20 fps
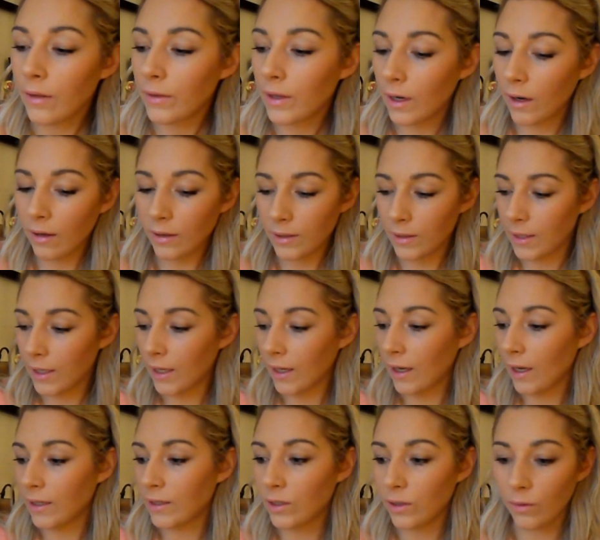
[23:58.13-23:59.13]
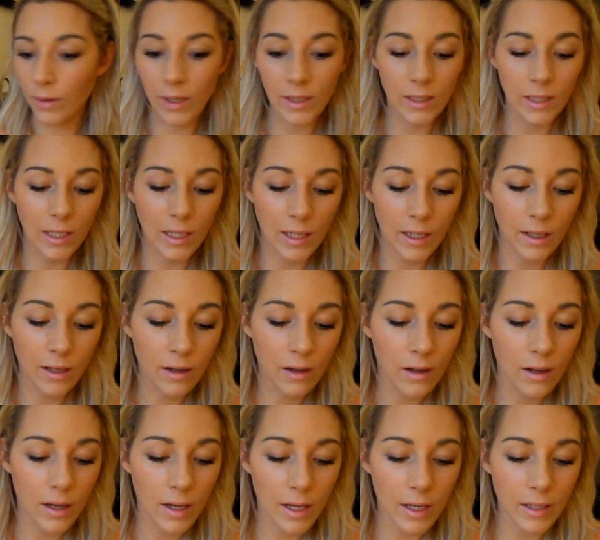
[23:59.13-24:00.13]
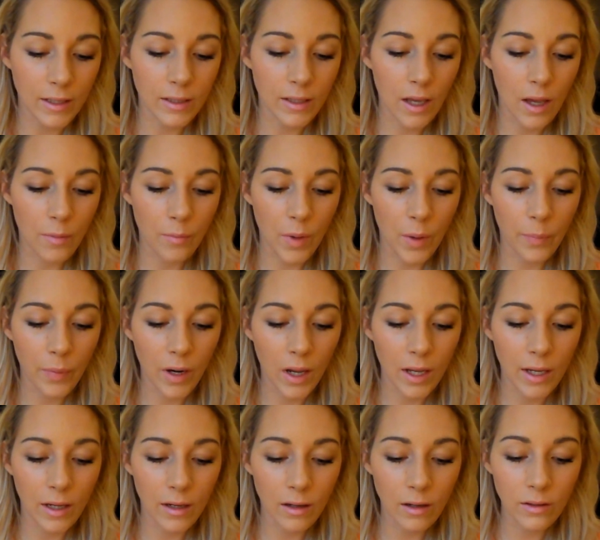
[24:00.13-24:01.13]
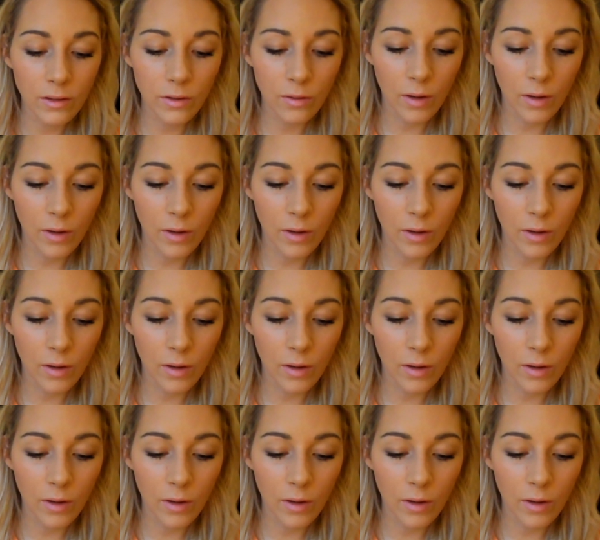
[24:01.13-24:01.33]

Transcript: The last thing I do actually is apply an